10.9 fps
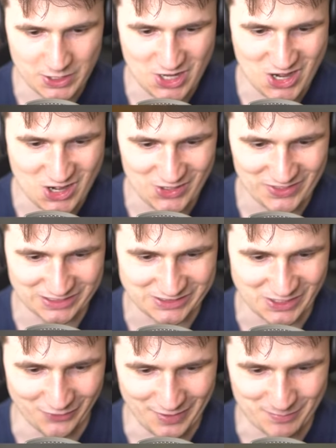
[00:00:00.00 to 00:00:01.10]
No,
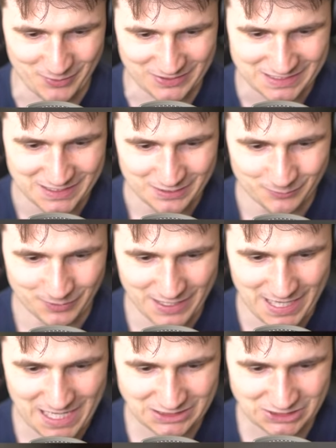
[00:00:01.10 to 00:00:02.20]
there's no way, boys.
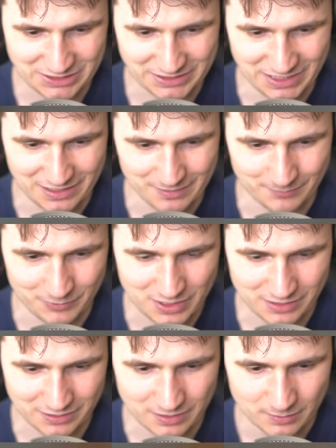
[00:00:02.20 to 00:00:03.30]
We're actually gonna... We're
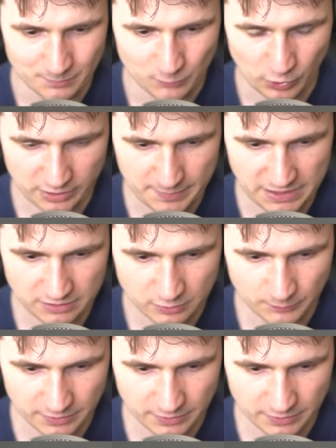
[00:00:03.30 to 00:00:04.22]
not gonna... We're gonna make it.